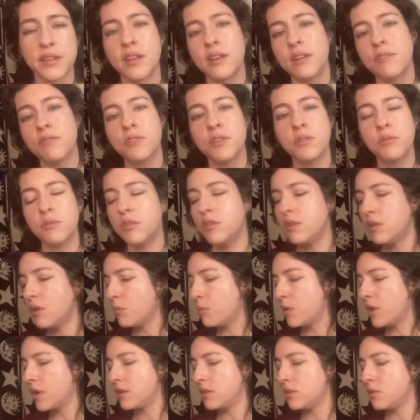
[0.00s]
and if you know
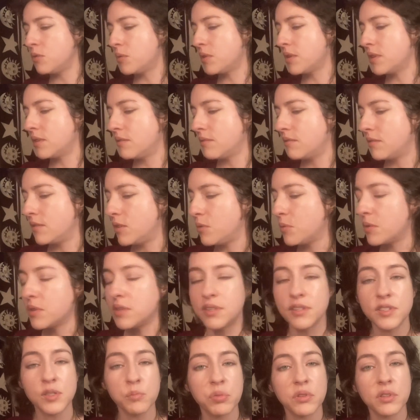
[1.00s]
what, you can
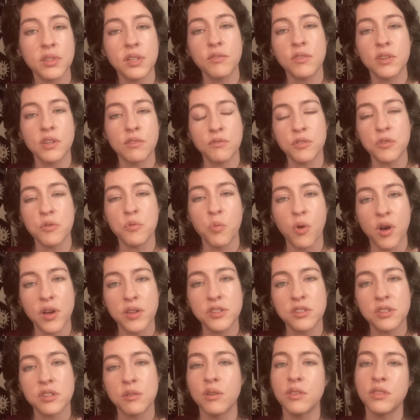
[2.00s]
disbelieve it if you
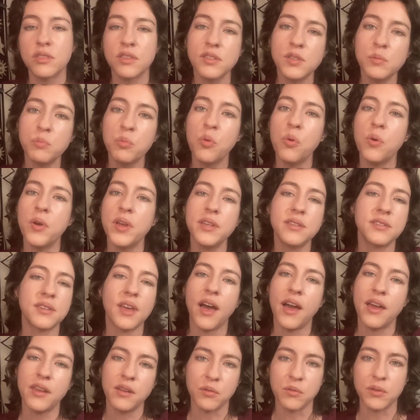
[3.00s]
want to. At this point,
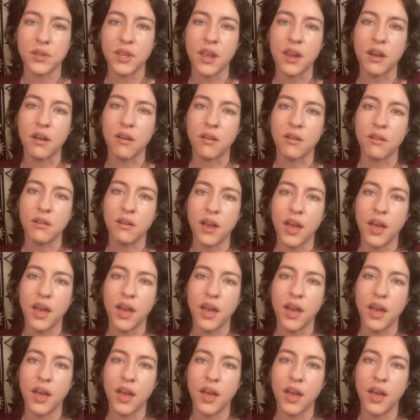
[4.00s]
I don't care.